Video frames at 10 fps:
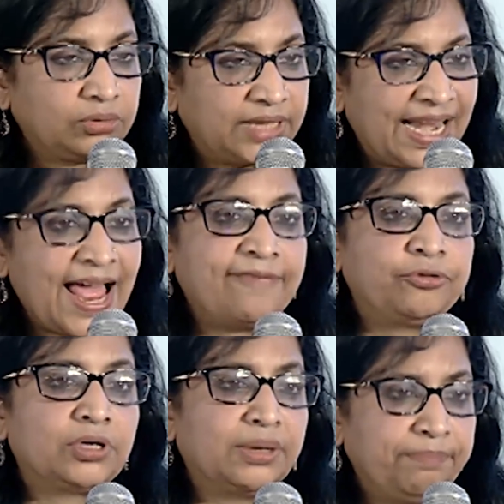they'll have
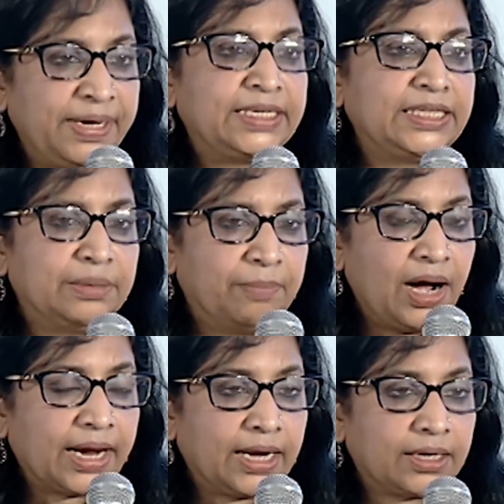to compete in the
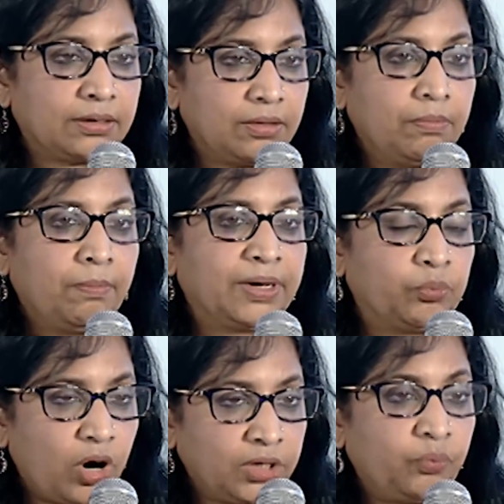market. But
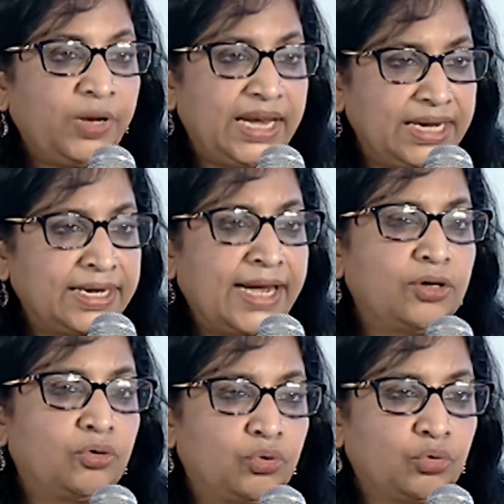what we intend
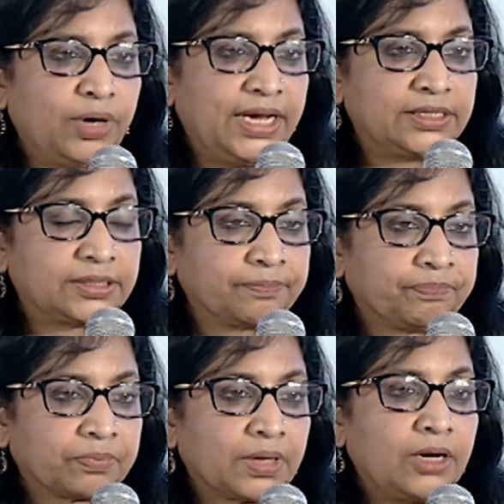to do is
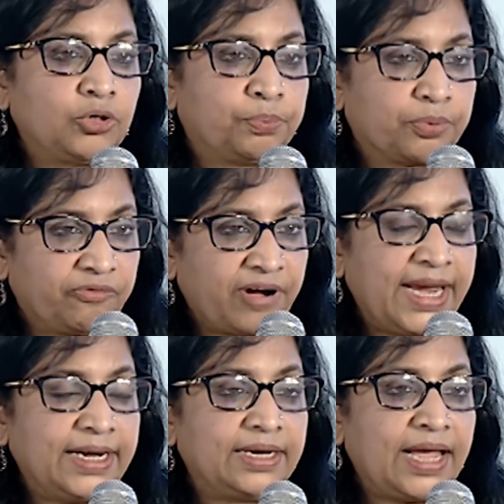to
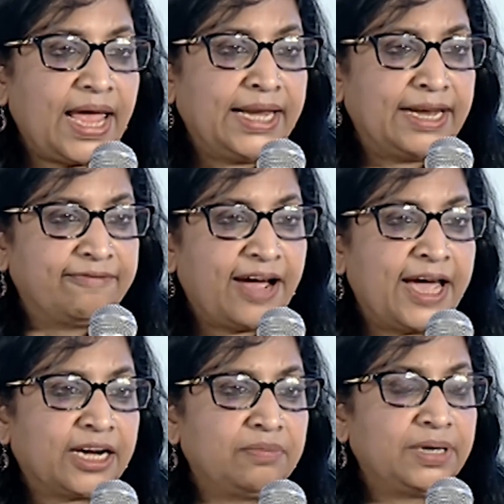provide an
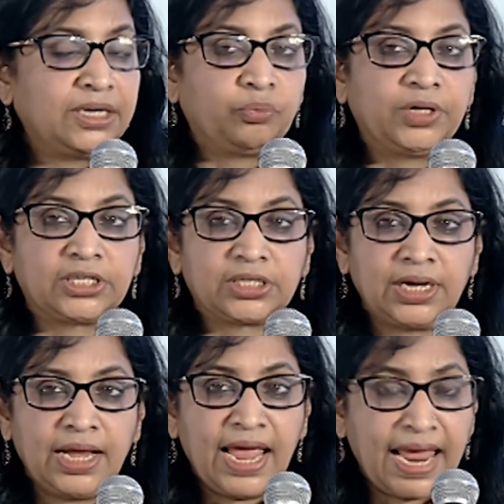environment which
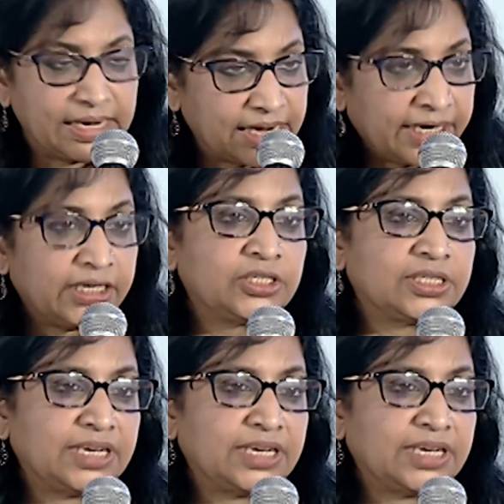encourages